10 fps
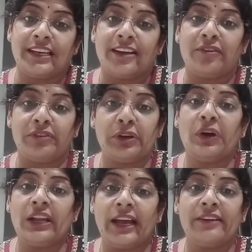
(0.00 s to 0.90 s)
we all
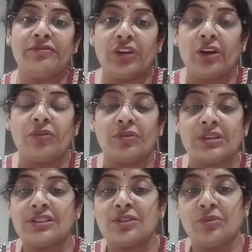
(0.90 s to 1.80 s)
have now
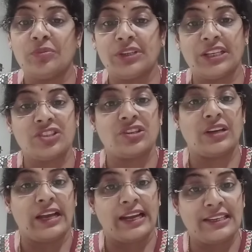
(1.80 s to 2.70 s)
Consumer Protection
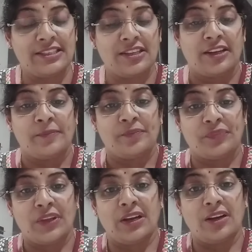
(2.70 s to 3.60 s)
Act
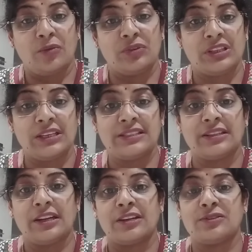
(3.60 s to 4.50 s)
with us.
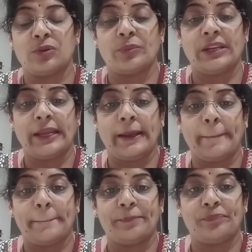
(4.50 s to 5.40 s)
There are so many
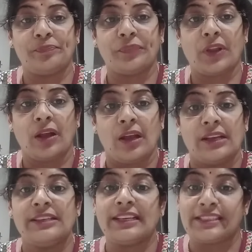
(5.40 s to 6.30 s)

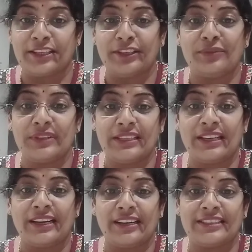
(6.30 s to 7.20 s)
yes, you will
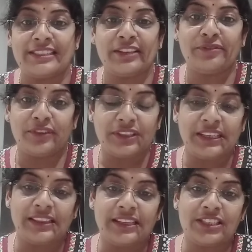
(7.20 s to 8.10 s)
see further
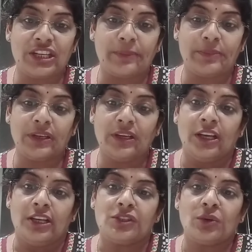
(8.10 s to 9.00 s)
in this chapter.
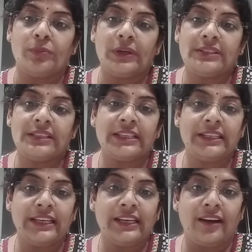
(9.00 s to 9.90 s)
So
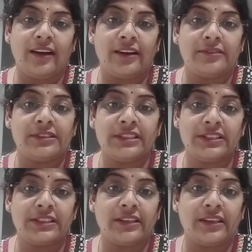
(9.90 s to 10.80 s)
basically
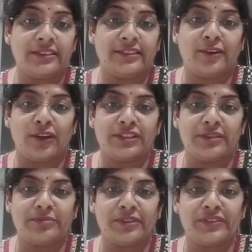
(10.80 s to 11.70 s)
this is the
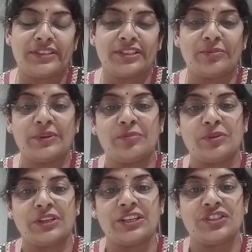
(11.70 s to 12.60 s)
concept of consumer
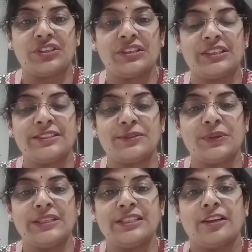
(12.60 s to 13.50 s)
protection, dear students.